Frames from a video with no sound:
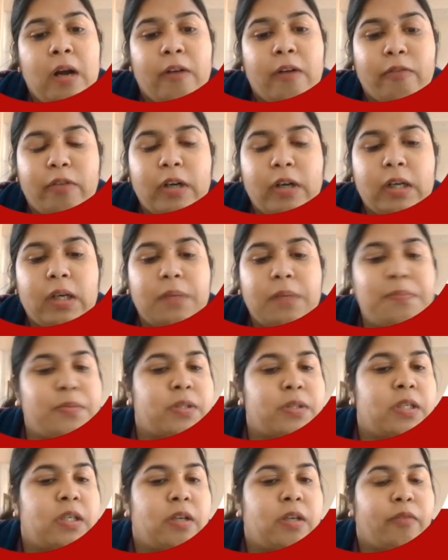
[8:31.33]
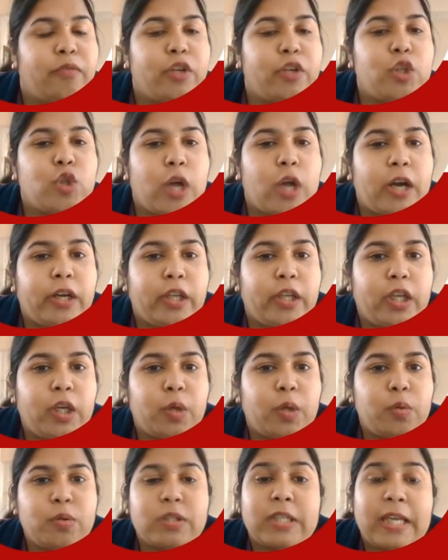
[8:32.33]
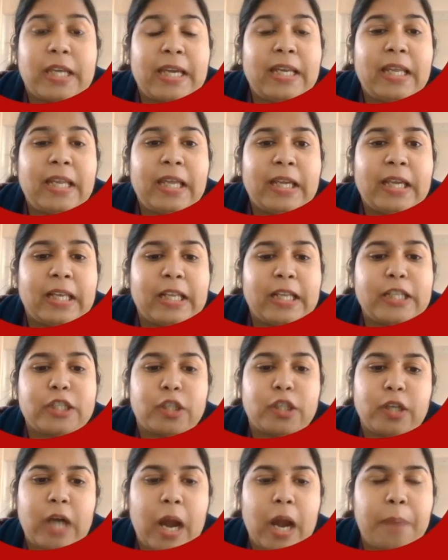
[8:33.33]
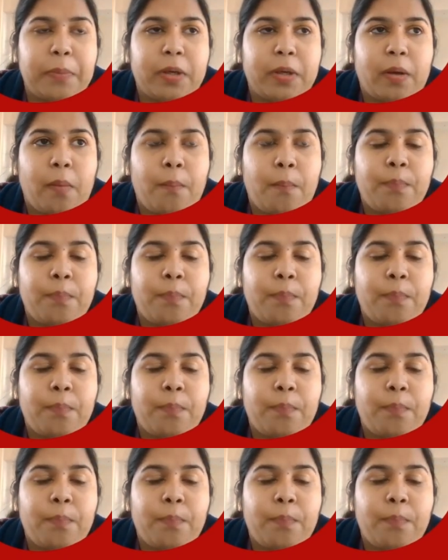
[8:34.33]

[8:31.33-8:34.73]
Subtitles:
verbs which are used in English grammar.